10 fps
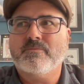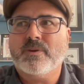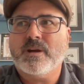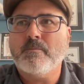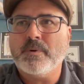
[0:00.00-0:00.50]

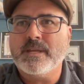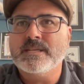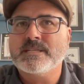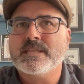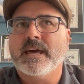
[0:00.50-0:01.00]

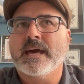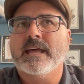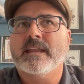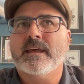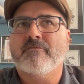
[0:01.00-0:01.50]
companies
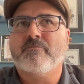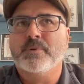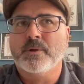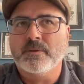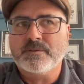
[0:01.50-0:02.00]
that have
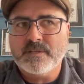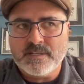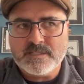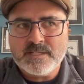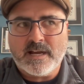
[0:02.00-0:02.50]
built
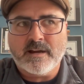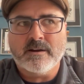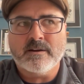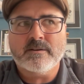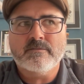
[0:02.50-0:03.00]

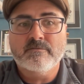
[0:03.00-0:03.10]
entire